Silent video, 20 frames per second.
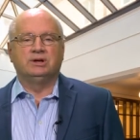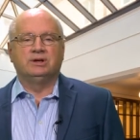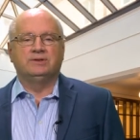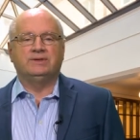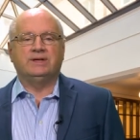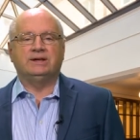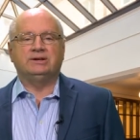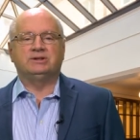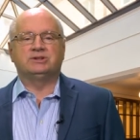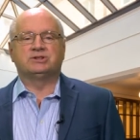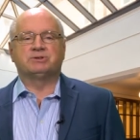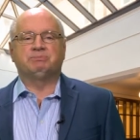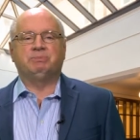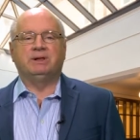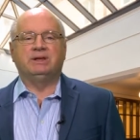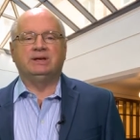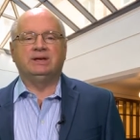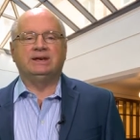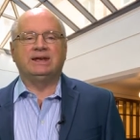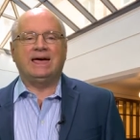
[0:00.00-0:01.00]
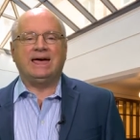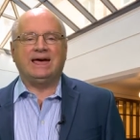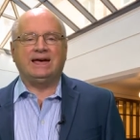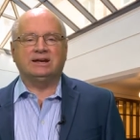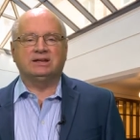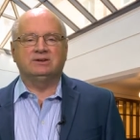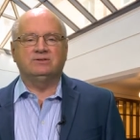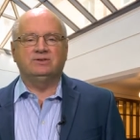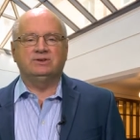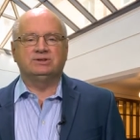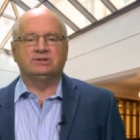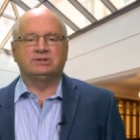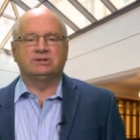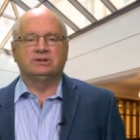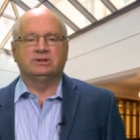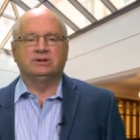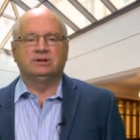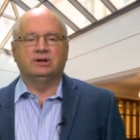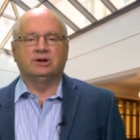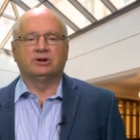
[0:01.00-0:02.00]
that display an activist,
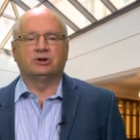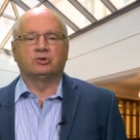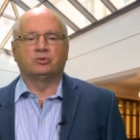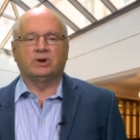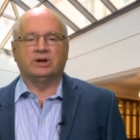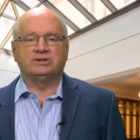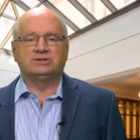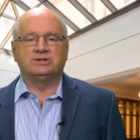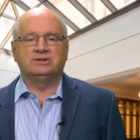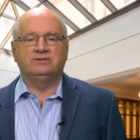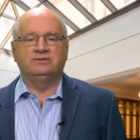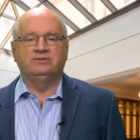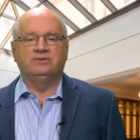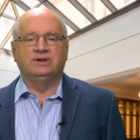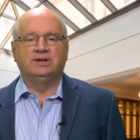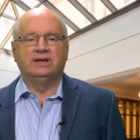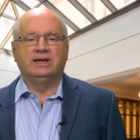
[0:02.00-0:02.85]
aggressive,